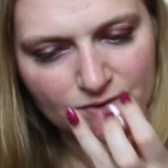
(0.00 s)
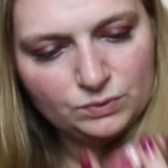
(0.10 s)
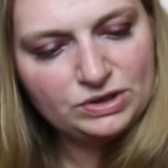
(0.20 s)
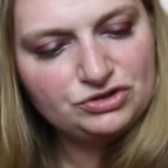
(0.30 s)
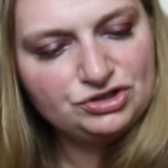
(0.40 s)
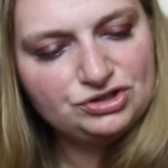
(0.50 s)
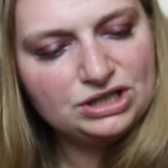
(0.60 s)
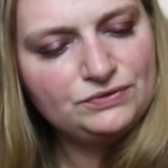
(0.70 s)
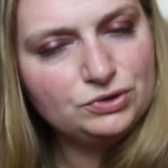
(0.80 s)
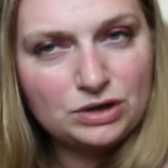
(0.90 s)

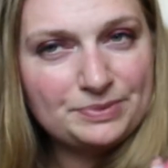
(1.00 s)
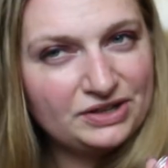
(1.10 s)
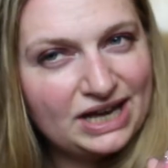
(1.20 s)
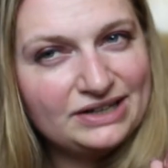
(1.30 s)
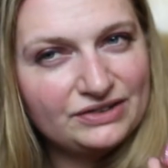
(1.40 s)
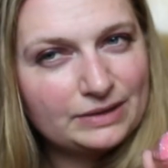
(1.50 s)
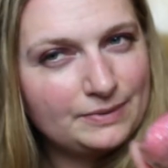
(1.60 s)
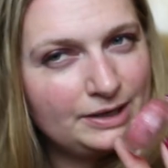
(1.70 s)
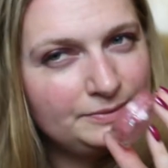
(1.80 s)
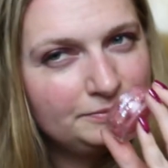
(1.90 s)
Which, if you grew up in the 90s like
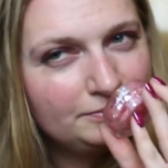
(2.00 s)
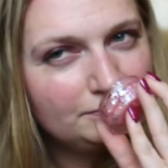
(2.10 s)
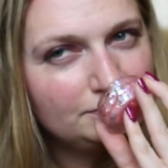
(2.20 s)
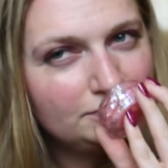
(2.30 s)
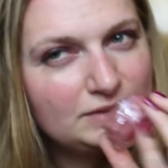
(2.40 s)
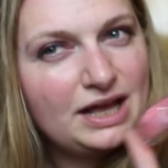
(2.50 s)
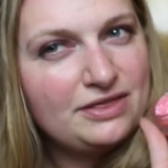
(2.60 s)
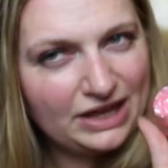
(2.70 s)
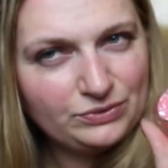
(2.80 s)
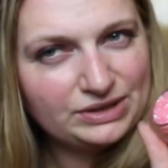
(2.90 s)
me,
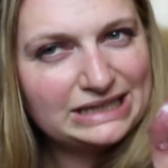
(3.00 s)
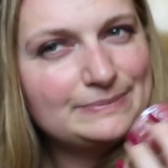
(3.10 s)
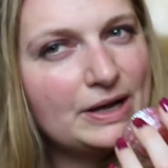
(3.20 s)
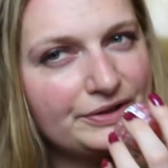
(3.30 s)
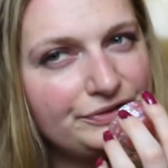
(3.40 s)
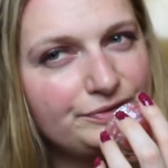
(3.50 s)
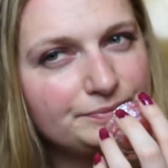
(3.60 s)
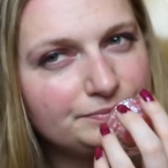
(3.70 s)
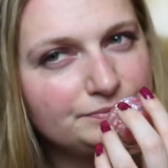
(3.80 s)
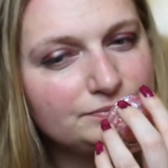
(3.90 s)
that's what that smell is.
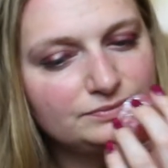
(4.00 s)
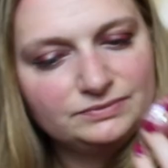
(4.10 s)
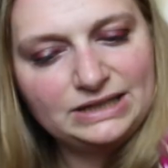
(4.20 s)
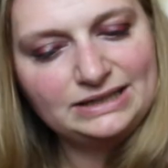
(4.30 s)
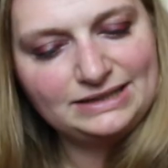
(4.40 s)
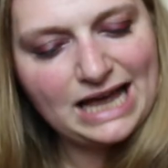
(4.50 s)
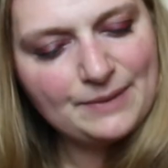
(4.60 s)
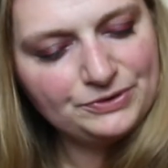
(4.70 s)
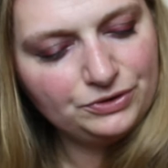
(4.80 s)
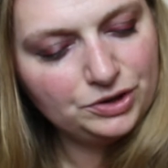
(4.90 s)
That's
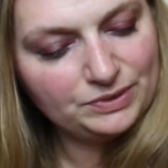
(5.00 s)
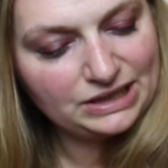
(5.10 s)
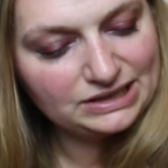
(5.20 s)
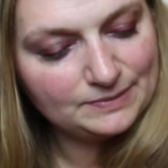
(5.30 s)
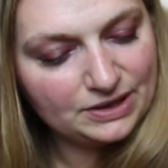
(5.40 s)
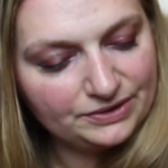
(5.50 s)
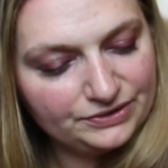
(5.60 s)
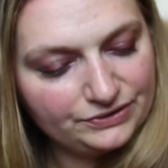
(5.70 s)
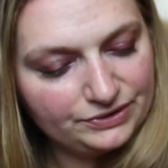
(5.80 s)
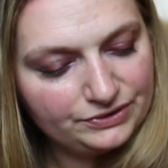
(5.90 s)
absolutely what that smell is.